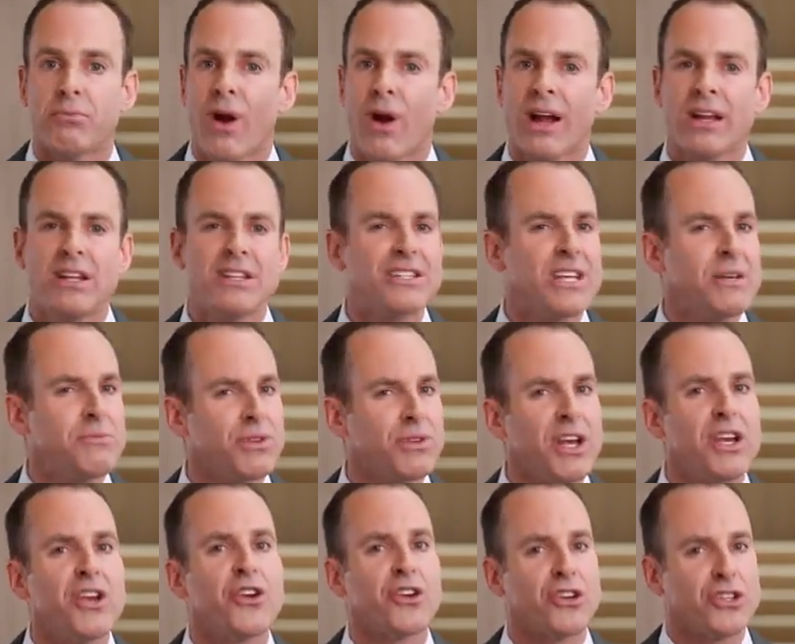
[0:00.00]
Brian, it seems
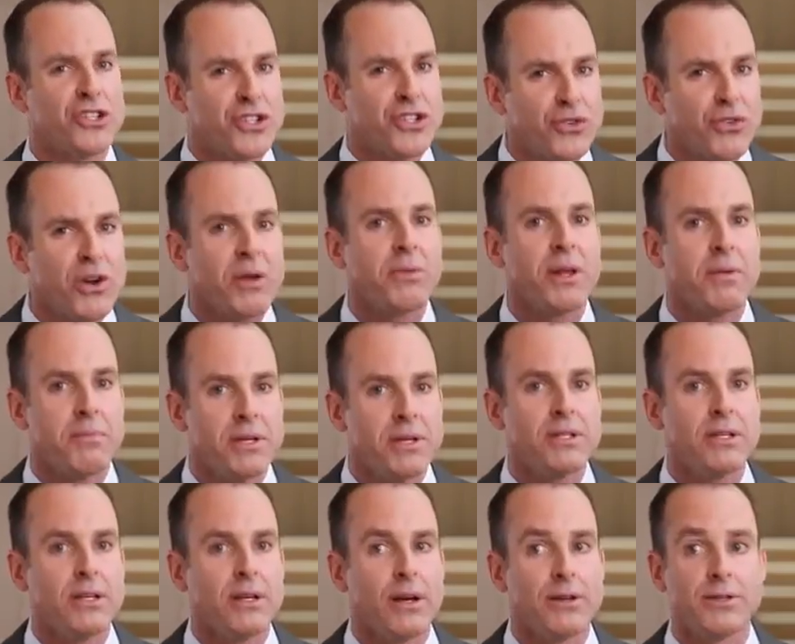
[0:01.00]
like you're extremely
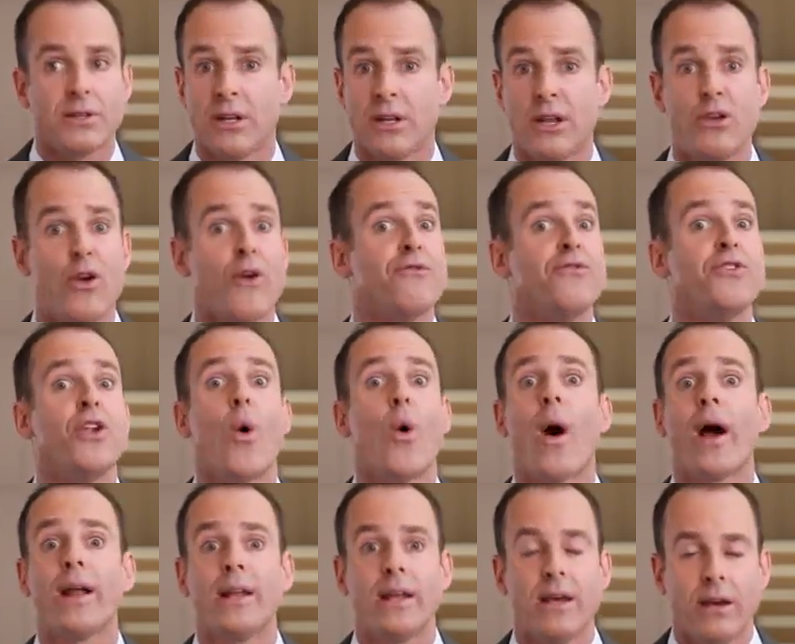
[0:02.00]
busy. I said, you have no
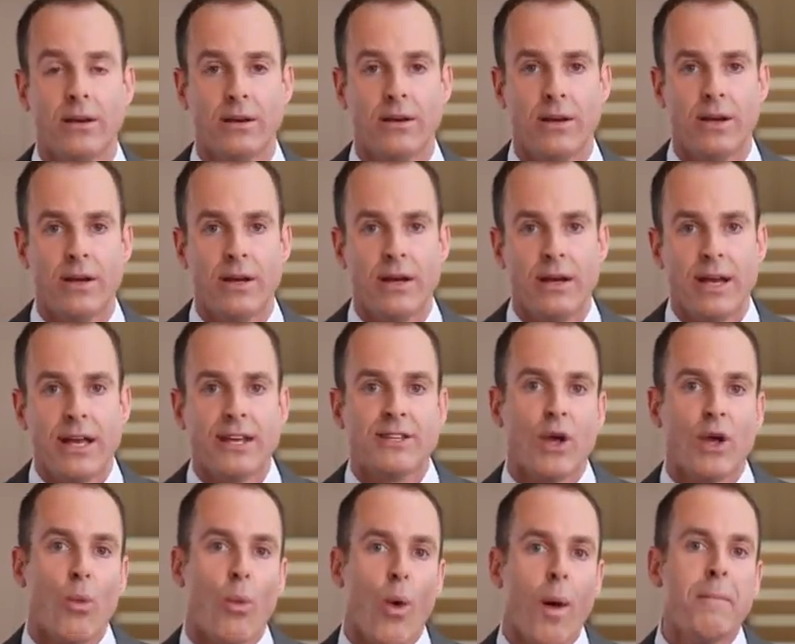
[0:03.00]
idea. He
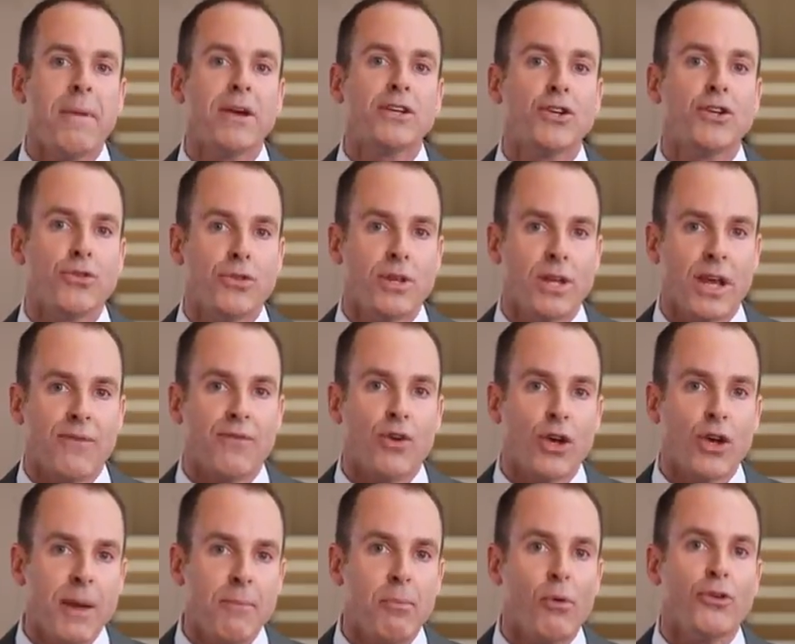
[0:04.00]
said, what makes you think if you
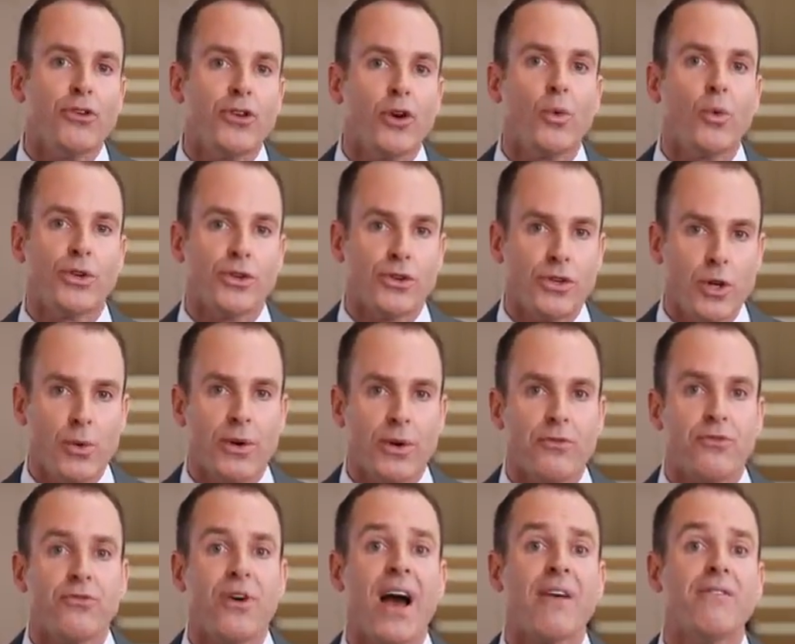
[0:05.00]
keep on doing what you're doing,
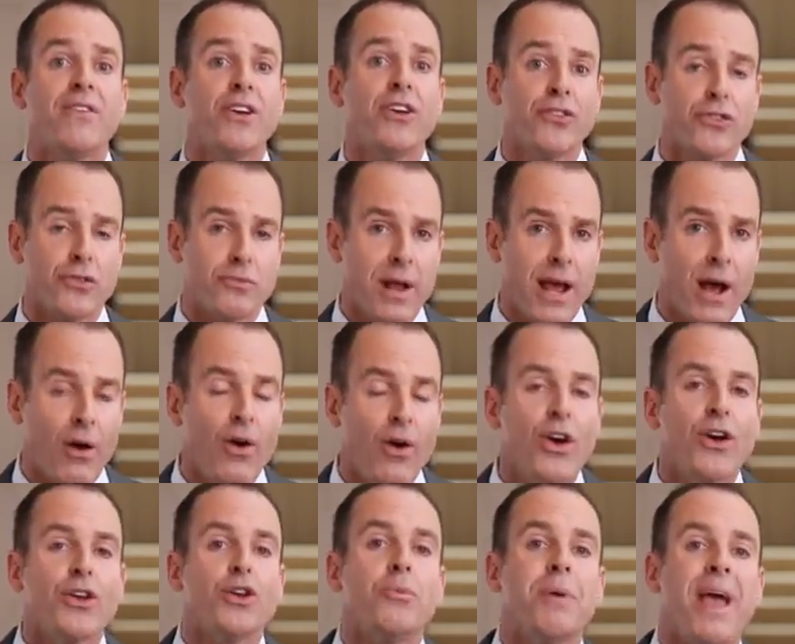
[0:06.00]
5 years from now,
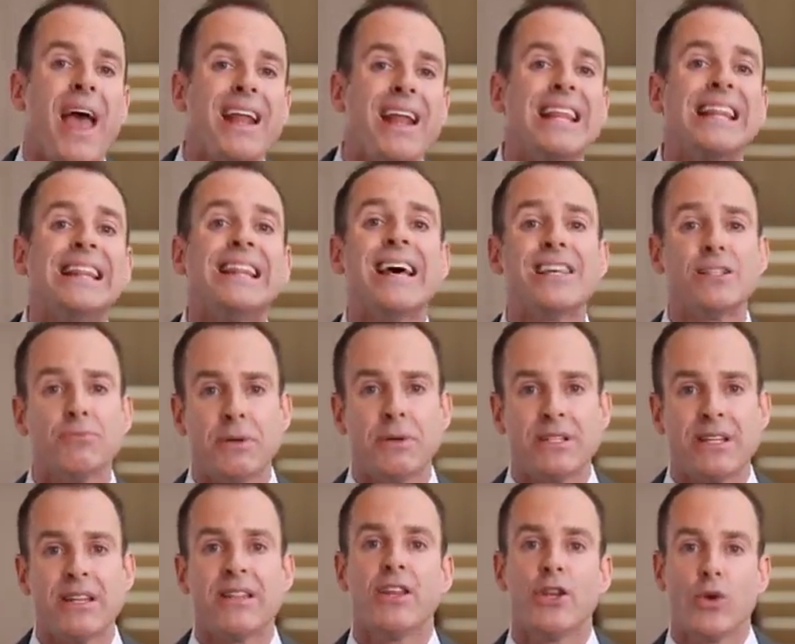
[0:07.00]
you'll be any less
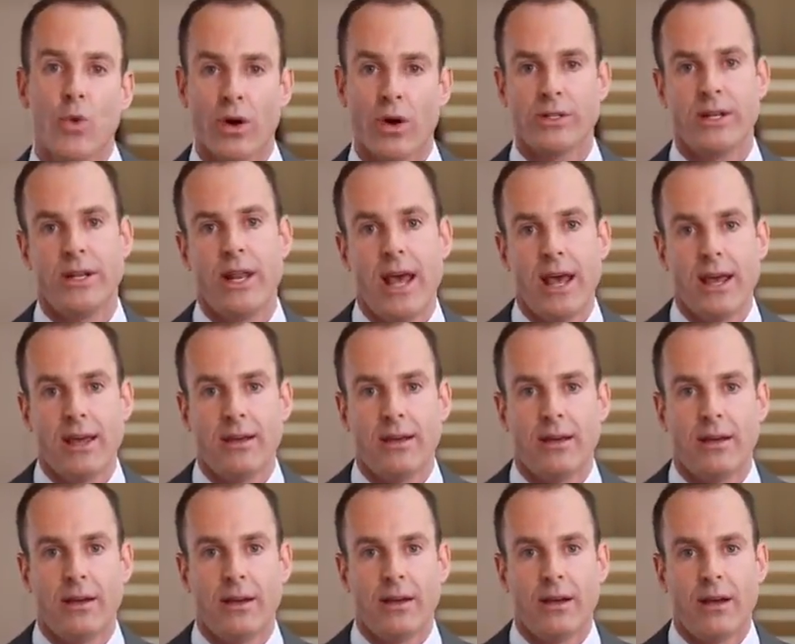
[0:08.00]
busy than you are today?
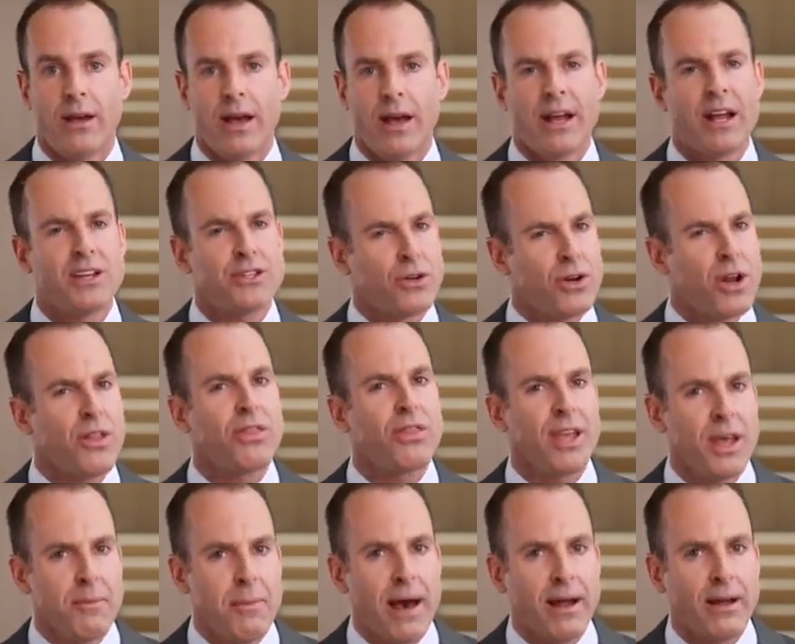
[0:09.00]
And I started to
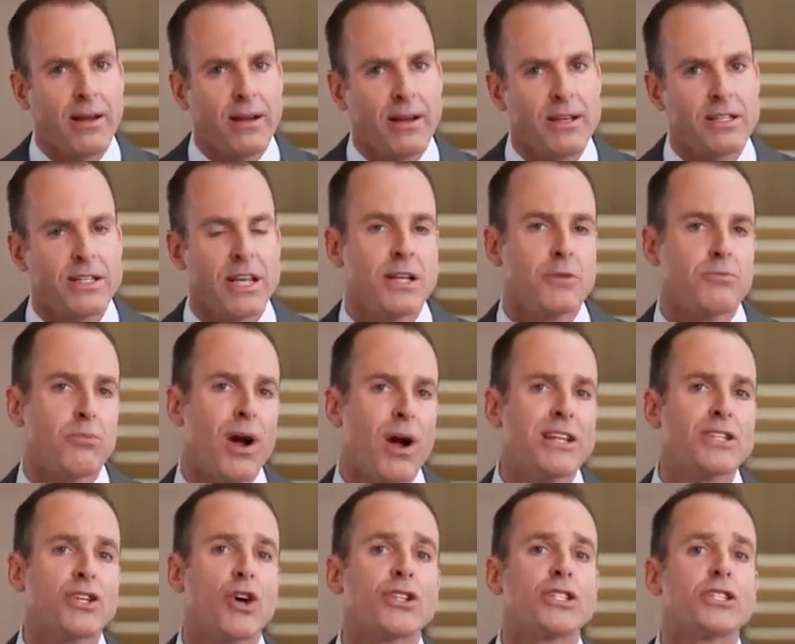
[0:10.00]
think about it. He said, Brian,
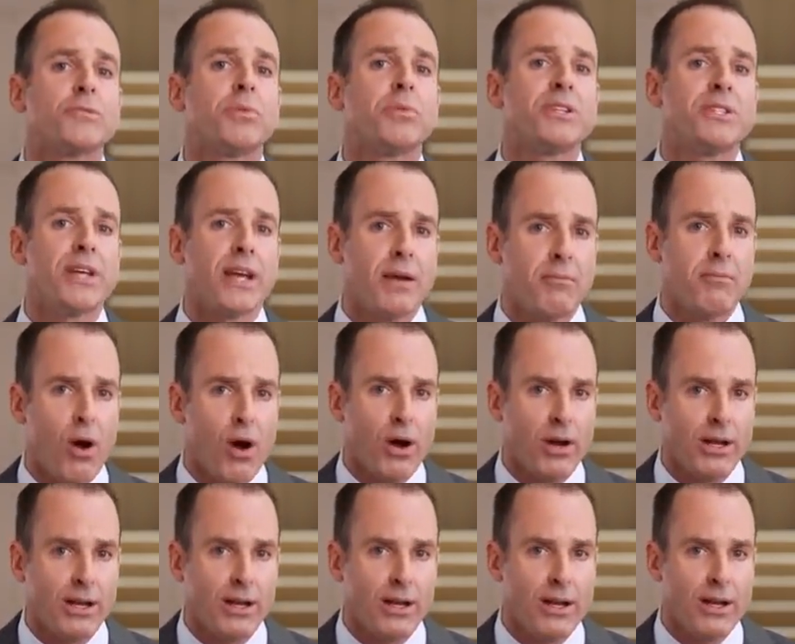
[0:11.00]
it's called split-second
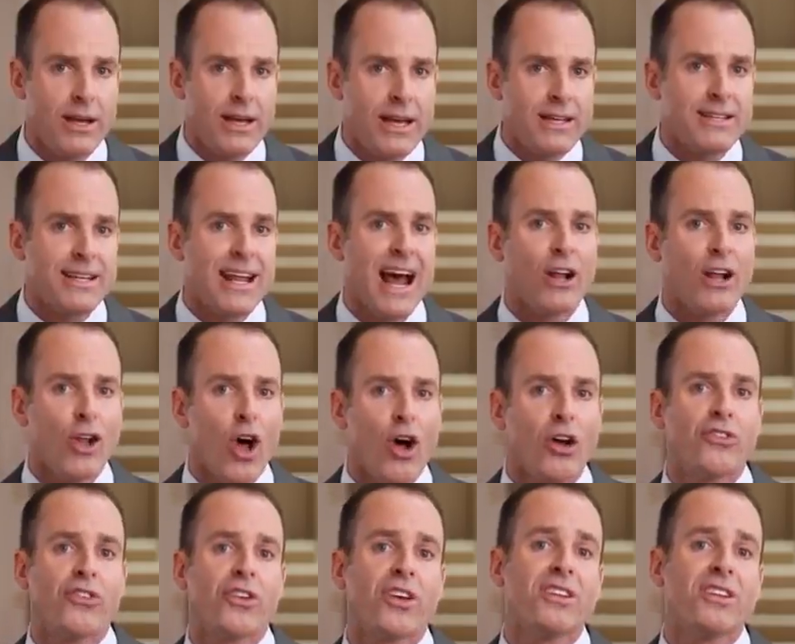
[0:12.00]
marketing. He said, how long
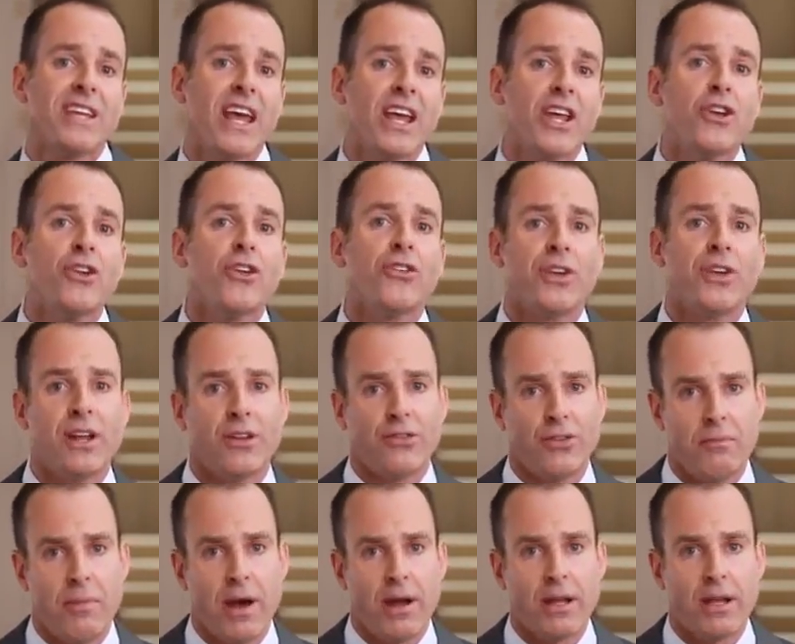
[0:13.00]
is it going to take you to say to
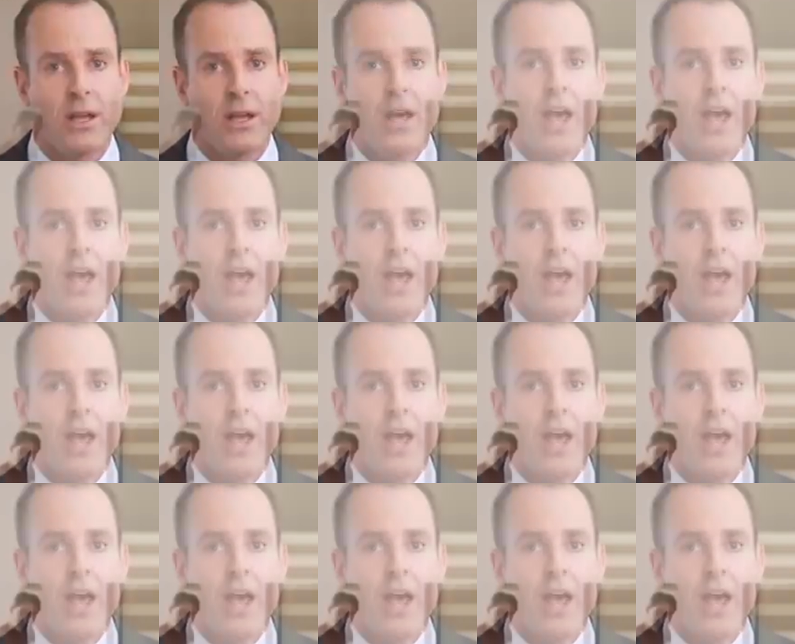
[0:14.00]
somebody,